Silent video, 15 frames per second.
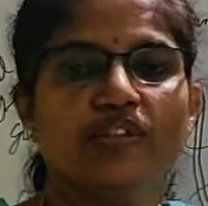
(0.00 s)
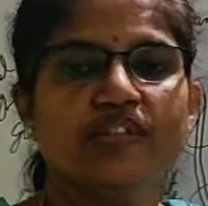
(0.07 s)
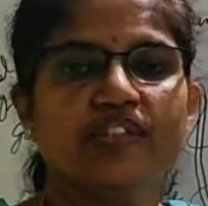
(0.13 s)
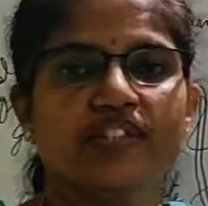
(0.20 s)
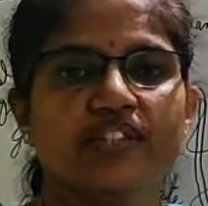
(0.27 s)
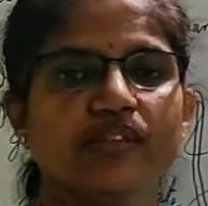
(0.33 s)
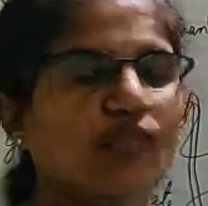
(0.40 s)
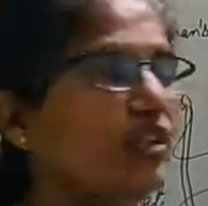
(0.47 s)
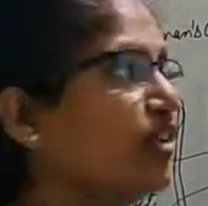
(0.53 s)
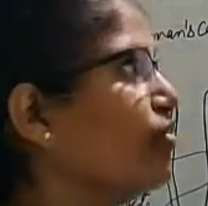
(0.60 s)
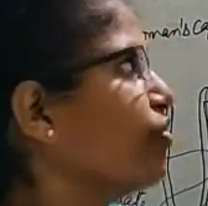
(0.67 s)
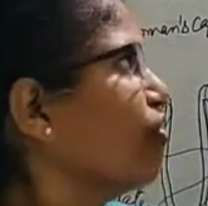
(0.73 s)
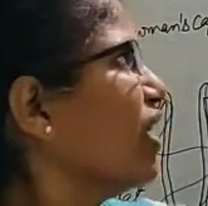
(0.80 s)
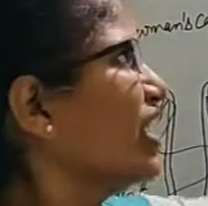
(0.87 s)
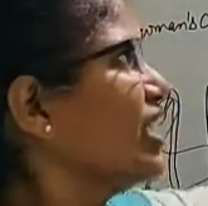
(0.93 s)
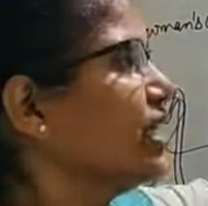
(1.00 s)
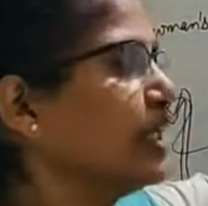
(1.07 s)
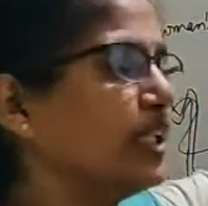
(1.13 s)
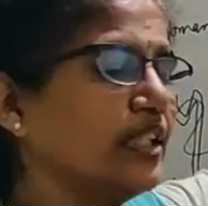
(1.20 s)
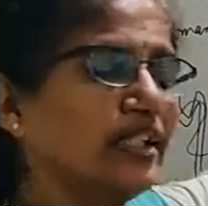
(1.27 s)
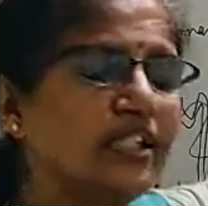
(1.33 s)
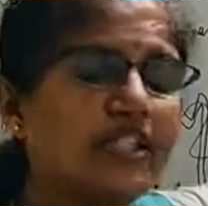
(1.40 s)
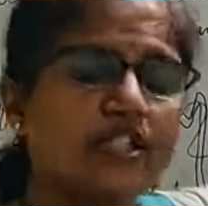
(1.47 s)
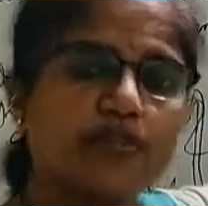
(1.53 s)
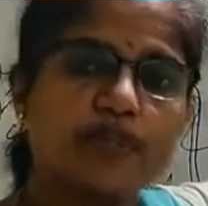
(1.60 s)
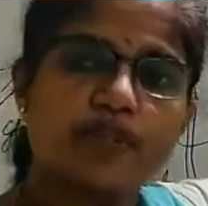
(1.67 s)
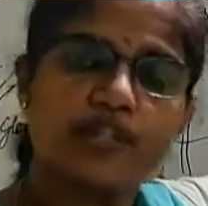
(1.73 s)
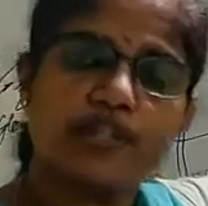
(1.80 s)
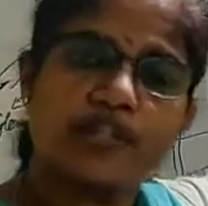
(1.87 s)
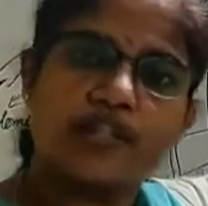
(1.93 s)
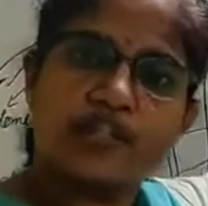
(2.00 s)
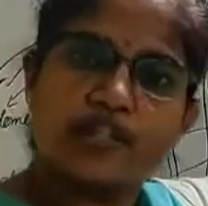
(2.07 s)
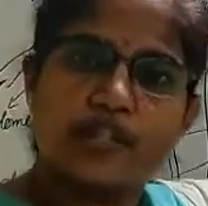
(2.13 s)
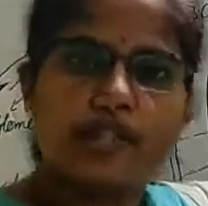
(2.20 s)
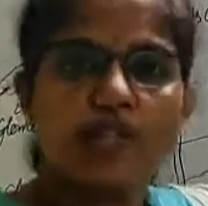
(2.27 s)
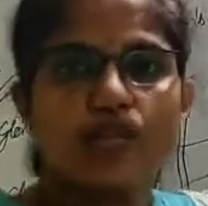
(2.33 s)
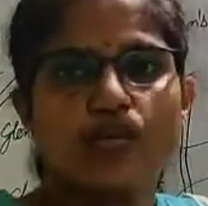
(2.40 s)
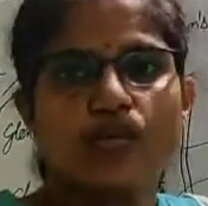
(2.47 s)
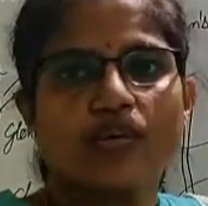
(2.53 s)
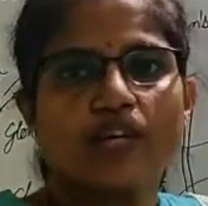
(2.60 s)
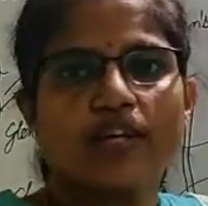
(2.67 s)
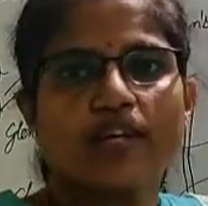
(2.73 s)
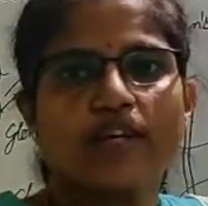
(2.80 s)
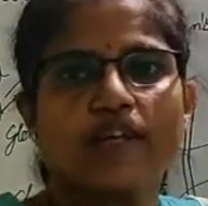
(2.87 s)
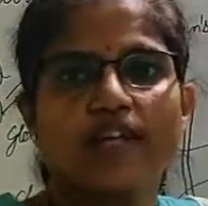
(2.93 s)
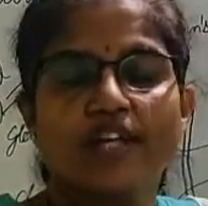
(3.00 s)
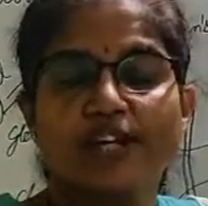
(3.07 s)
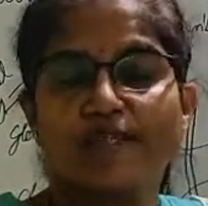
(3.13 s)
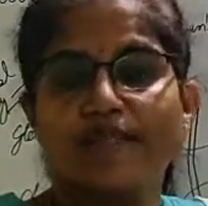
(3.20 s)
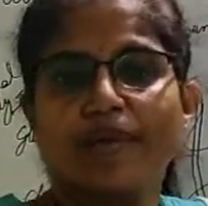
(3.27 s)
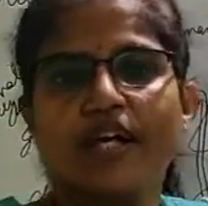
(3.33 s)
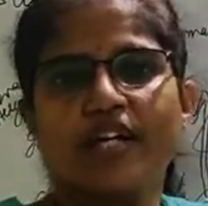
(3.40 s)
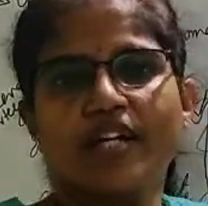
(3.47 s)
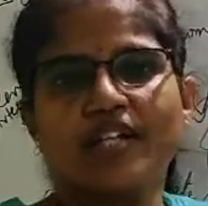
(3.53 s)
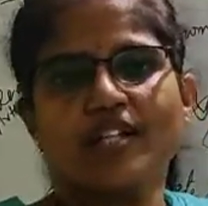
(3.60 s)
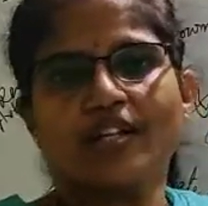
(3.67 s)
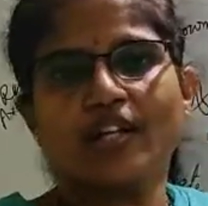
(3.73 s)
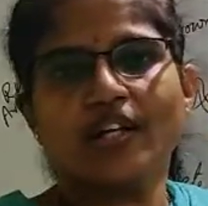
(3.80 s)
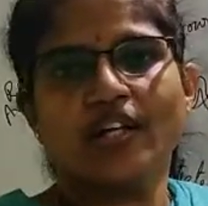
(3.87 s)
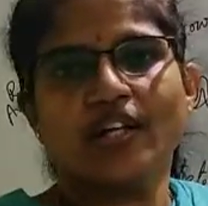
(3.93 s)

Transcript: if one kidney is present? That's okay, we can manage.